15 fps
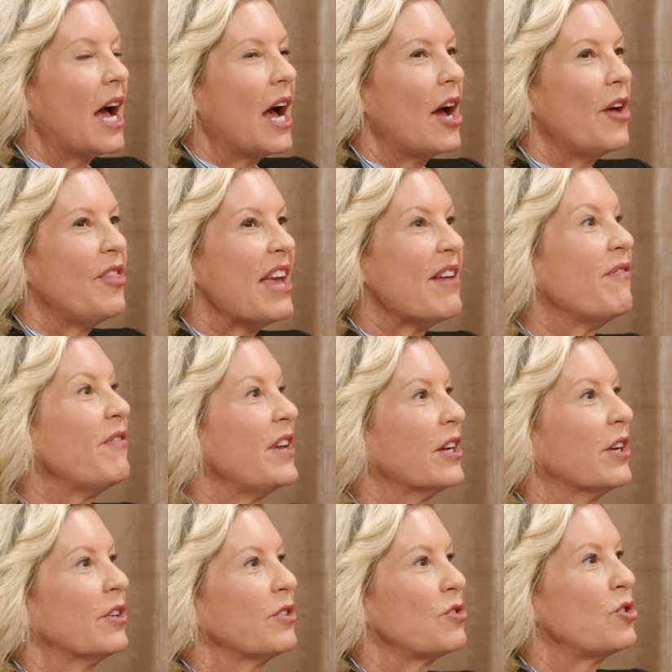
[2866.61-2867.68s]
they
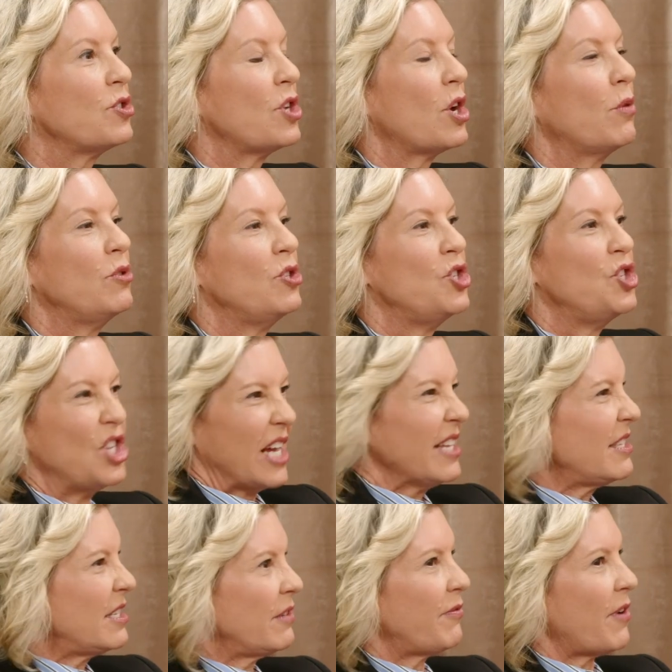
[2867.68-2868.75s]
feel so
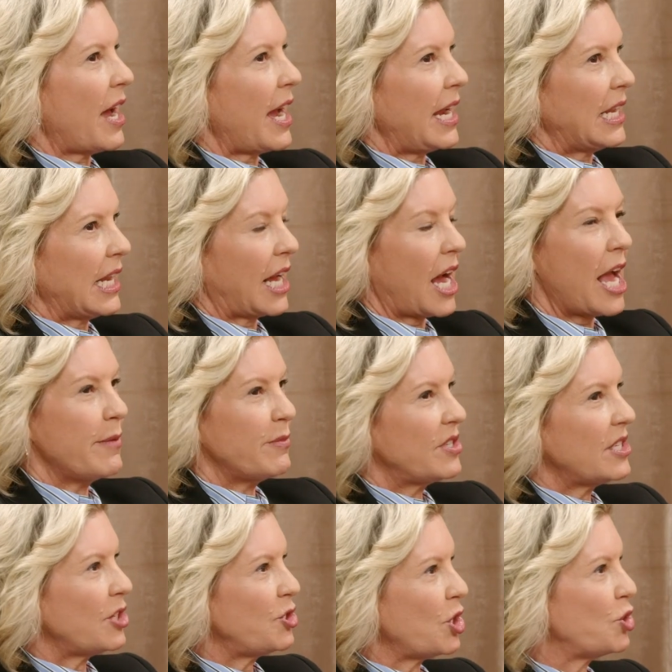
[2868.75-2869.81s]
justified. Like I am
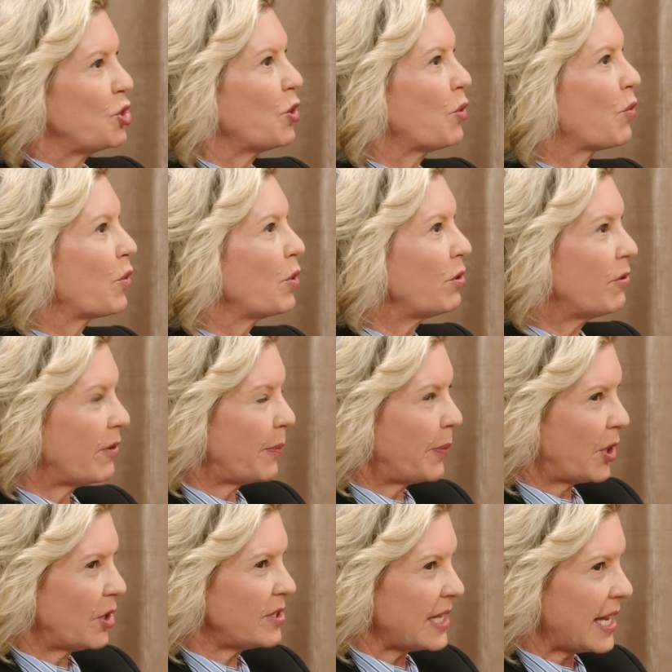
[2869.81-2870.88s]
such a truthful
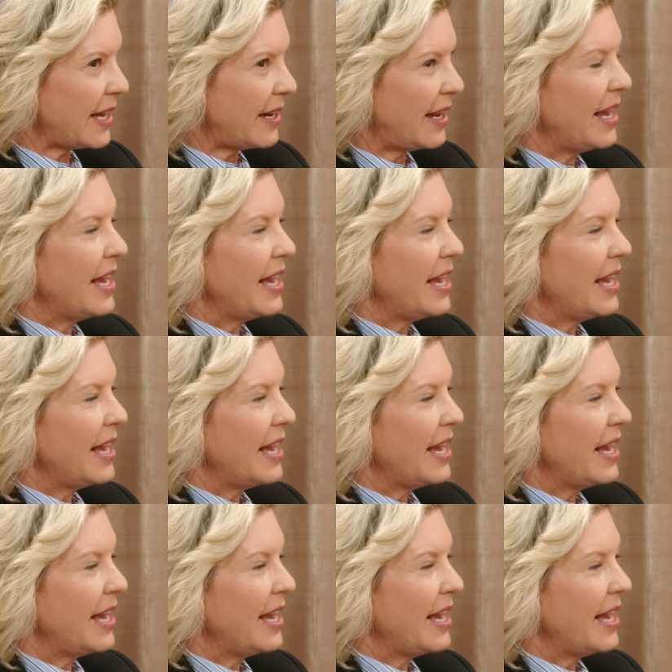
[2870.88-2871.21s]
person.